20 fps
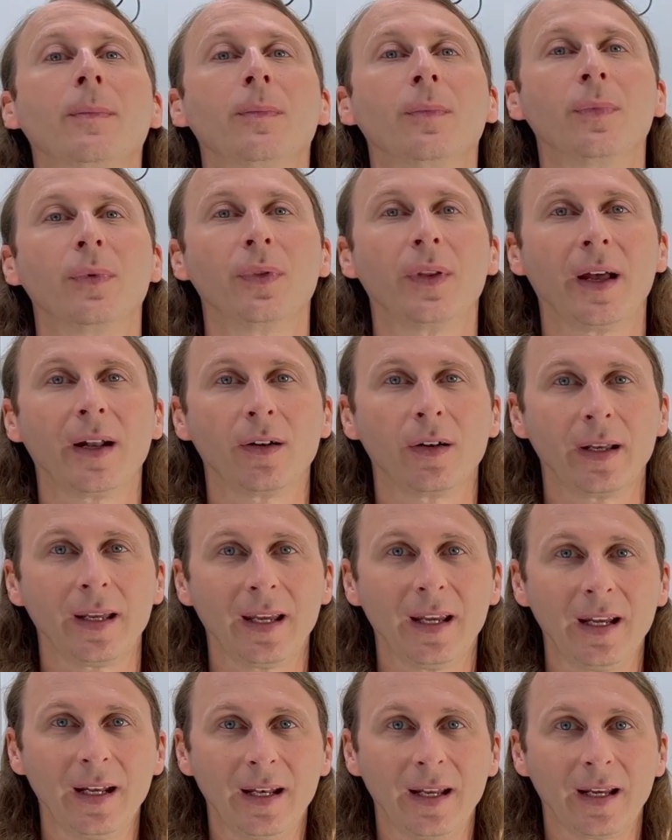Then
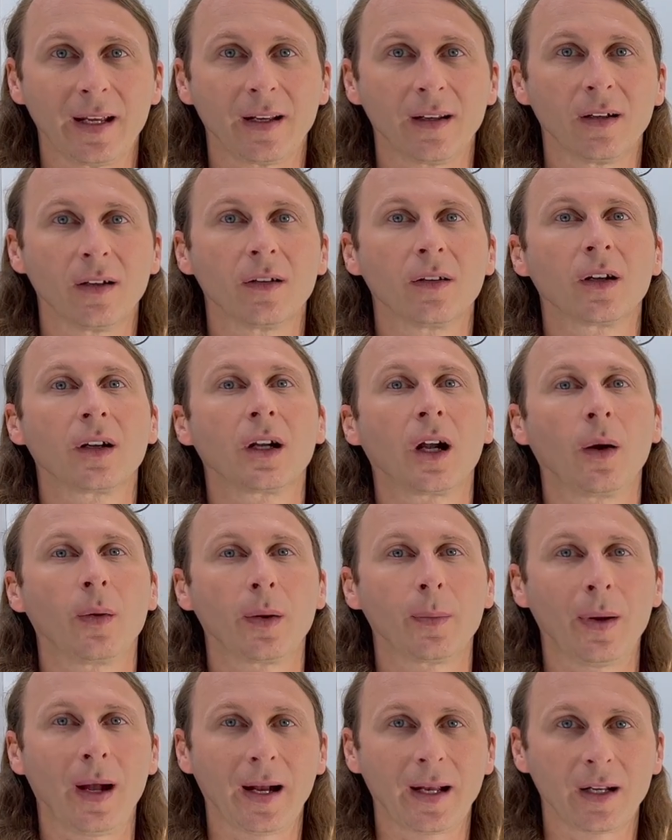eating, coming
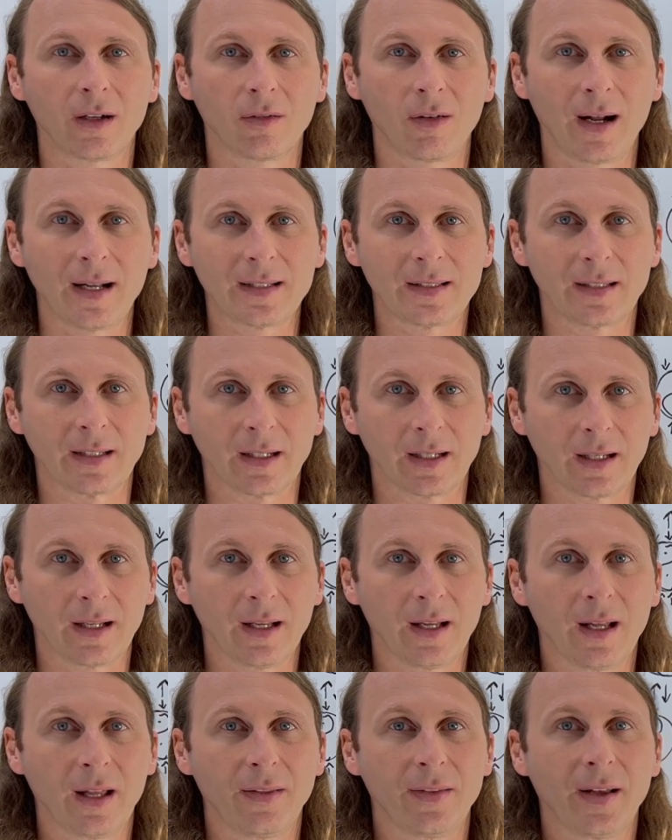back and resting.
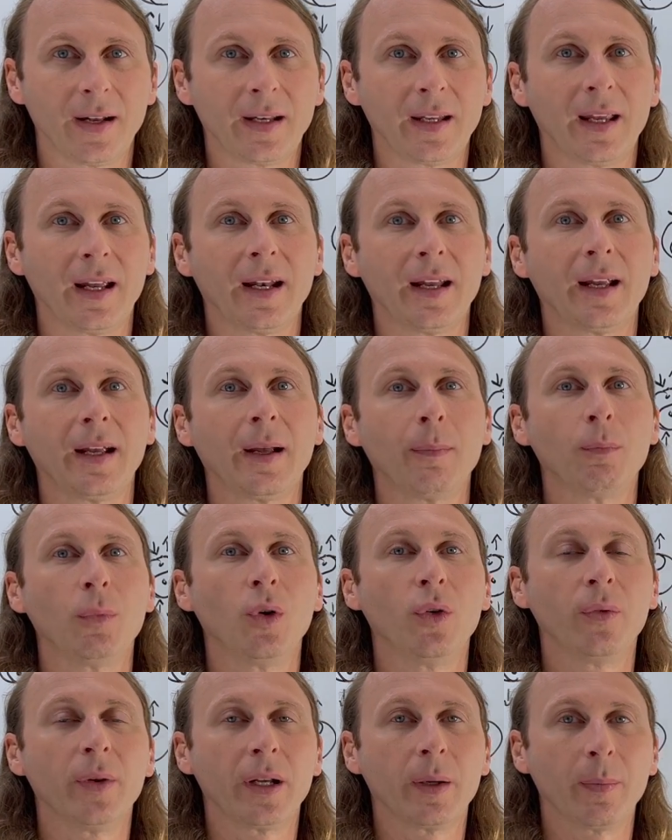Then getting
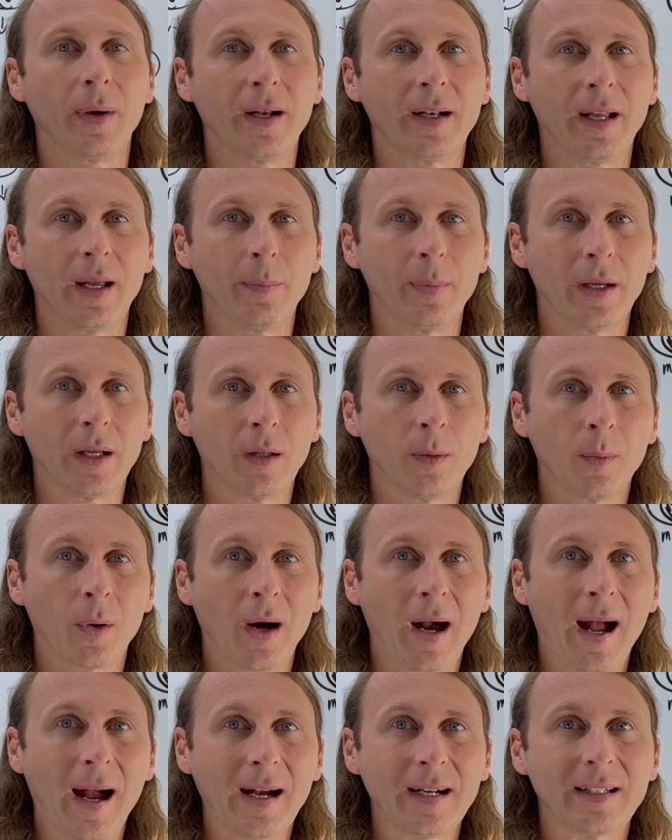moving in my day, being a little more
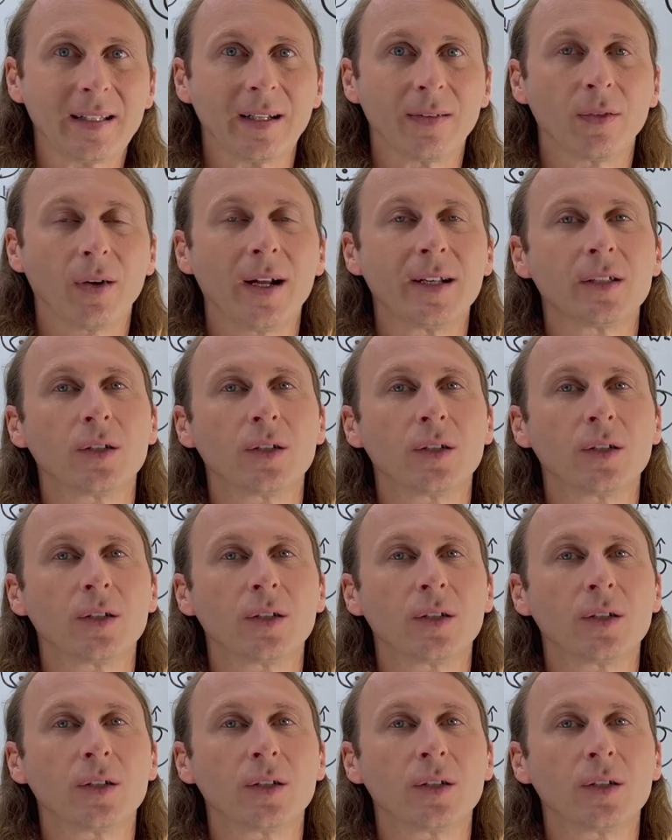active, right?